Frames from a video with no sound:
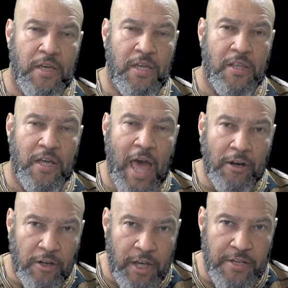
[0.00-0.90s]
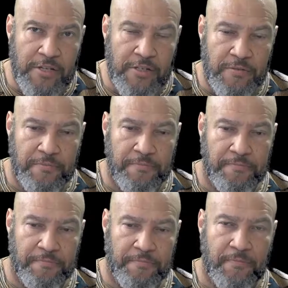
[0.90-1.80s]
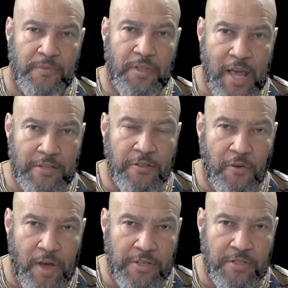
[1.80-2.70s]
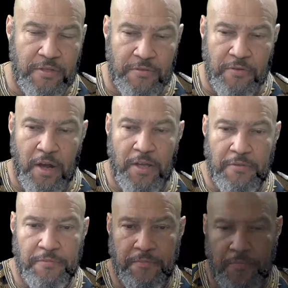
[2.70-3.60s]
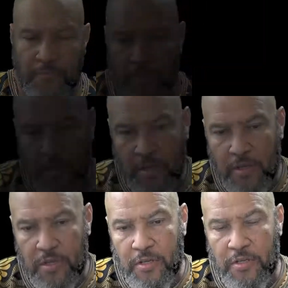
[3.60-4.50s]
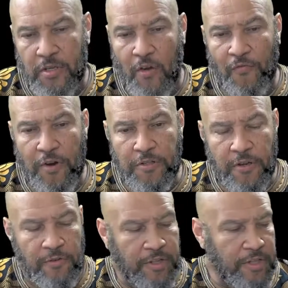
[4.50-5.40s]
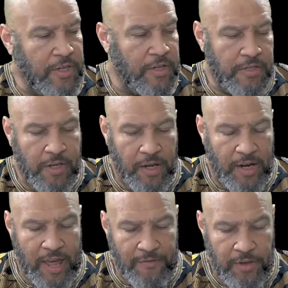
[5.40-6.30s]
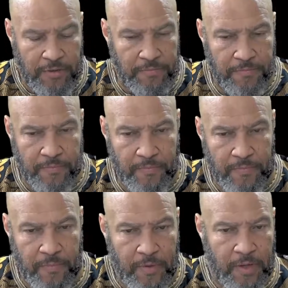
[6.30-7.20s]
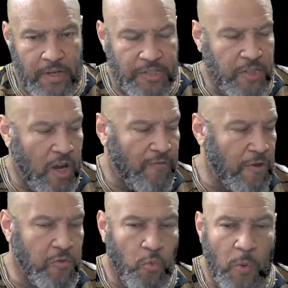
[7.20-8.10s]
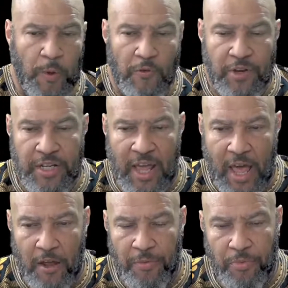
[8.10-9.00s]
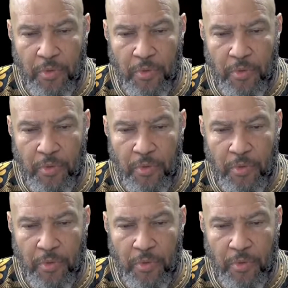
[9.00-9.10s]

in the congregation? That's the question, right? So 1 Corinthians 11, let's start at verse 1. We're going to read down